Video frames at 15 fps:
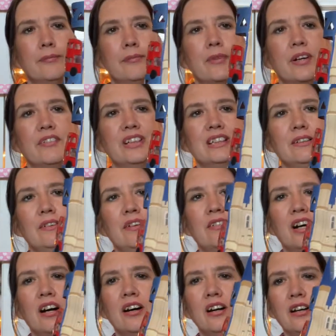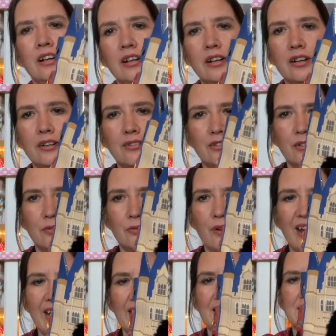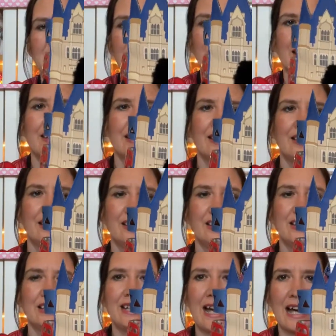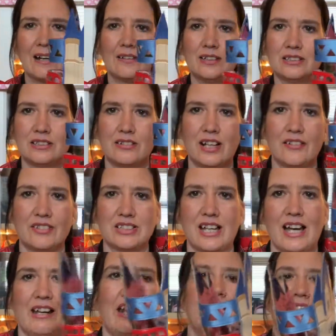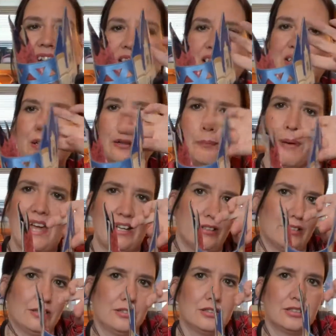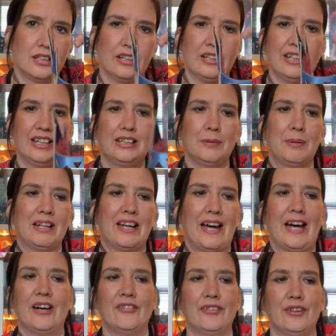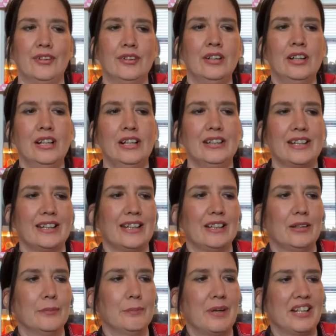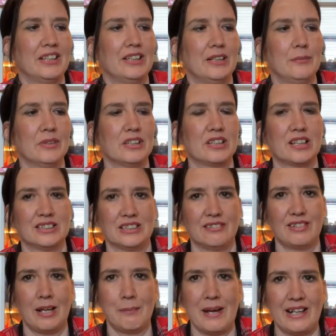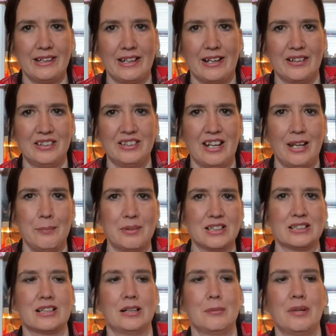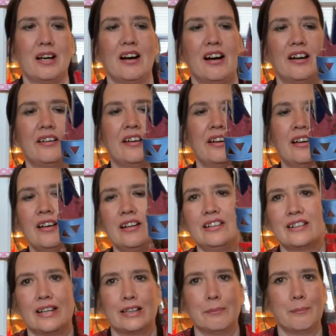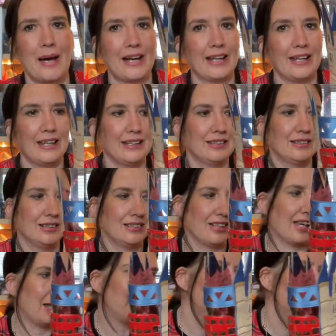Obviously we've got the raised towers on either side, and these do bend, so you need to be careful that they don't bend too much, because if they bend out of shape it's going to be hard to get them back into shape.